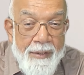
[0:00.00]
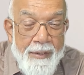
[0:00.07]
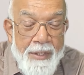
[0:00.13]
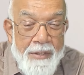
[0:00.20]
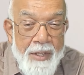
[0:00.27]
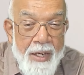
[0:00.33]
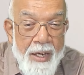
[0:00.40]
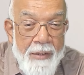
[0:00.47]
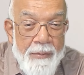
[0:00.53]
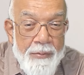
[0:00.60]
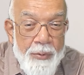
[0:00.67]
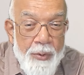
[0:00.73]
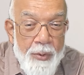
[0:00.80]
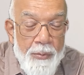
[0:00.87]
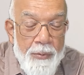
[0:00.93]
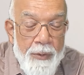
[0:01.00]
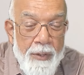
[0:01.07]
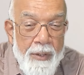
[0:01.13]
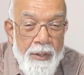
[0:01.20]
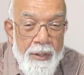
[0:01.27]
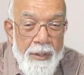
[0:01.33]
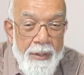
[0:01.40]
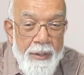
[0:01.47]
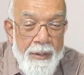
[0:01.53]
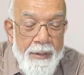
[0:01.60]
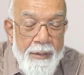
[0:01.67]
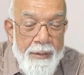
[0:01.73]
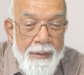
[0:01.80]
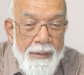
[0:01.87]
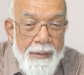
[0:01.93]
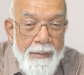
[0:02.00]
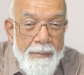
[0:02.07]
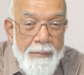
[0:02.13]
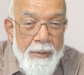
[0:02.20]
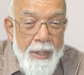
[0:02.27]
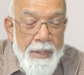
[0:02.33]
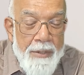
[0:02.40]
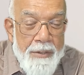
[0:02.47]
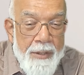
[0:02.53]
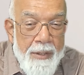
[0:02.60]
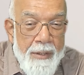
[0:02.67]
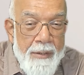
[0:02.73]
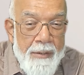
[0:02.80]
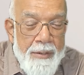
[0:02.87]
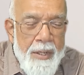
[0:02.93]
Desire fulfilled, pleasure,